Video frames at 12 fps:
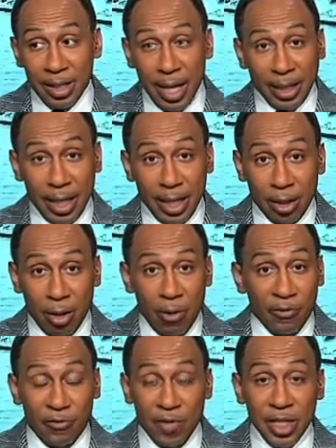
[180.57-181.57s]
a decade
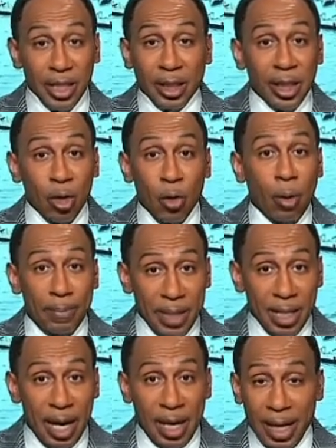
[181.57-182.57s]
ago, physically or
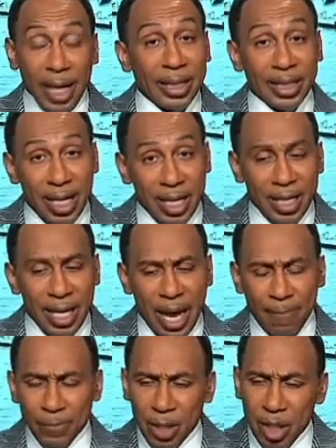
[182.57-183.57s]
beyond. I can tell you
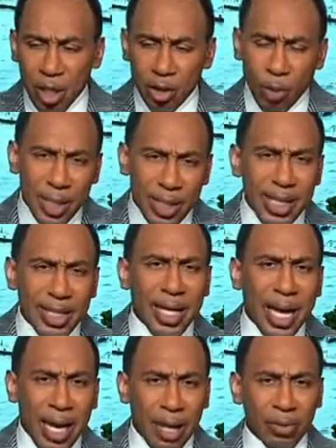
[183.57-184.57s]
that. So we
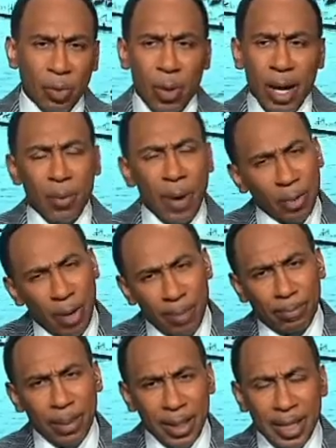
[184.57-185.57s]
get that out the way. Why do
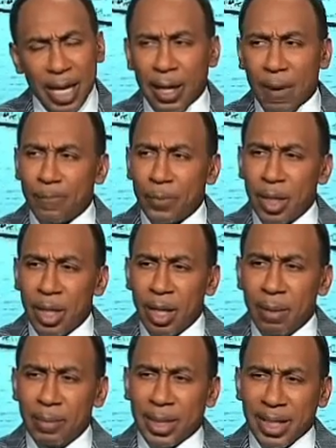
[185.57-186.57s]
I bring that up?
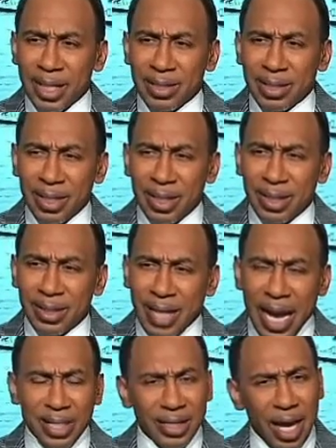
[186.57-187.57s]
Because
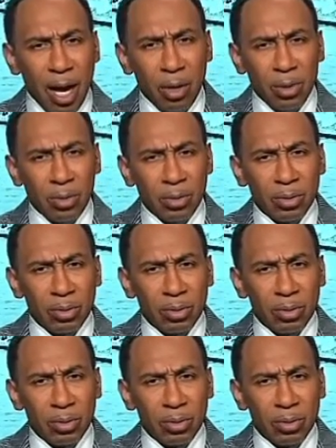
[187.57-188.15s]
that's how